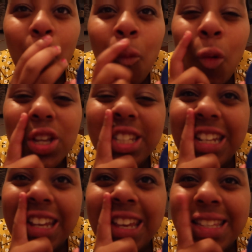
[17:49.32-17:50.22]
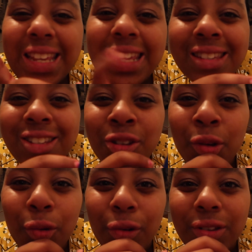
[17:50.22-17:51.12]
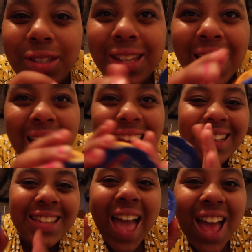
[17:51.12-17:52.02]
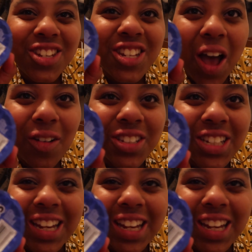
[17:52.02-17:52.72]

what cheese isn't yours nacho